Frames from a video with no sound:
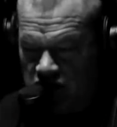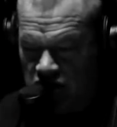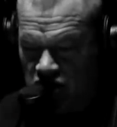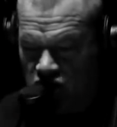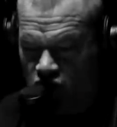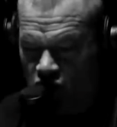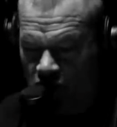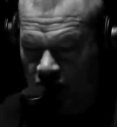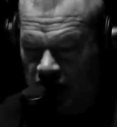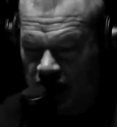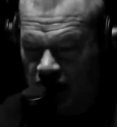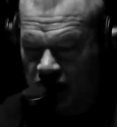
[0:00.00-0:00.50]

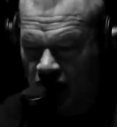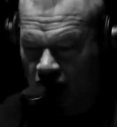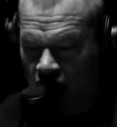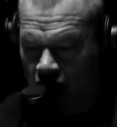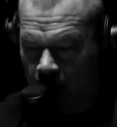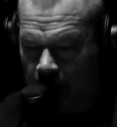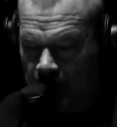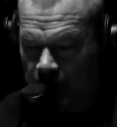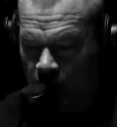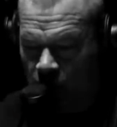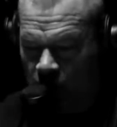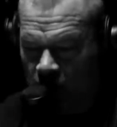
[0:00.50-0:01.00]
great
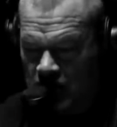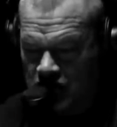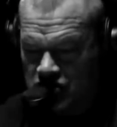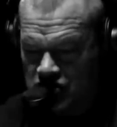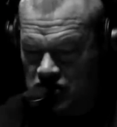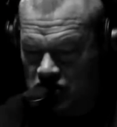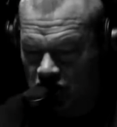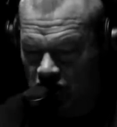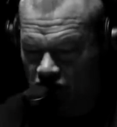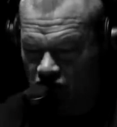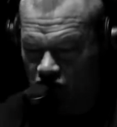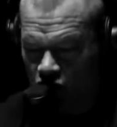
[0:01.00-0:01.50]

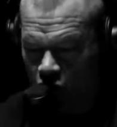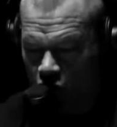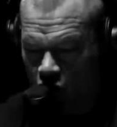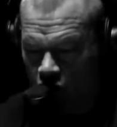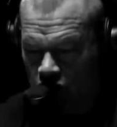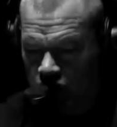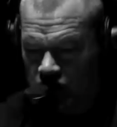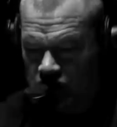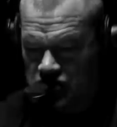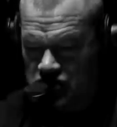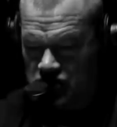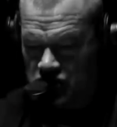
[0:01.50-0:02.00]
operation of
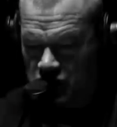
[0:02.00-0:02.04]
war is